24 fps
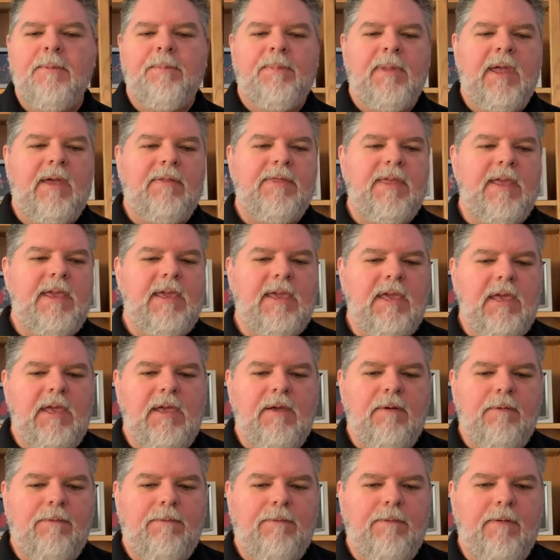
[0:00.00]
I think
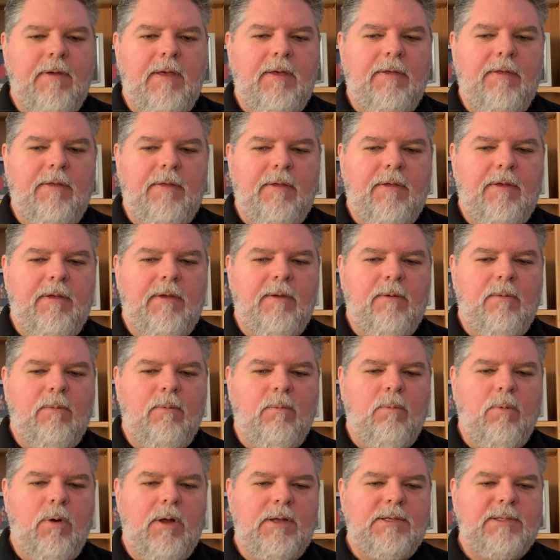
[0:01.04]
if
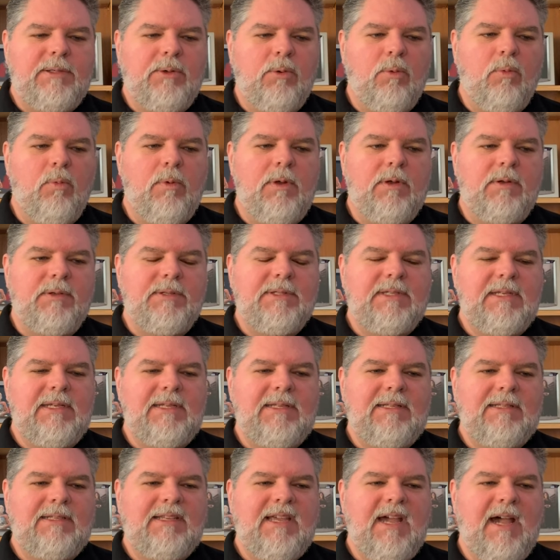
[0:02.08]
Russell
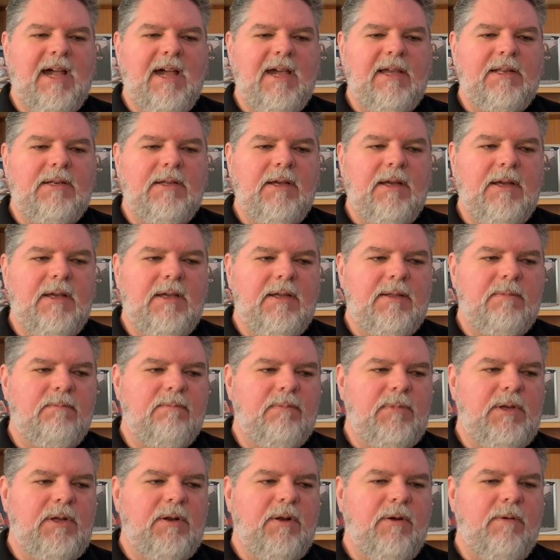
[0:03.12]
Wilson kind of,
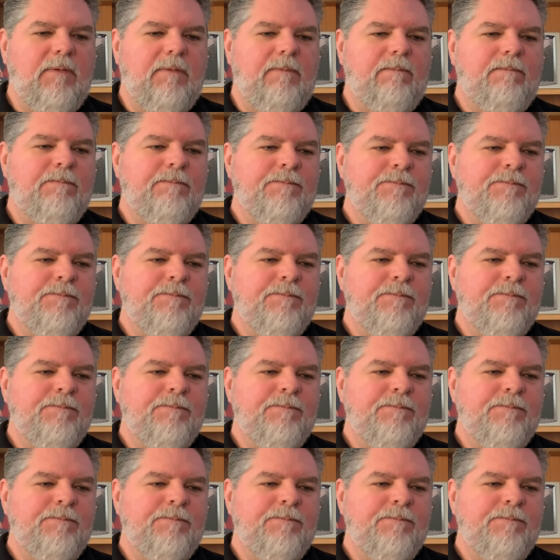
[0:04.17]
you know,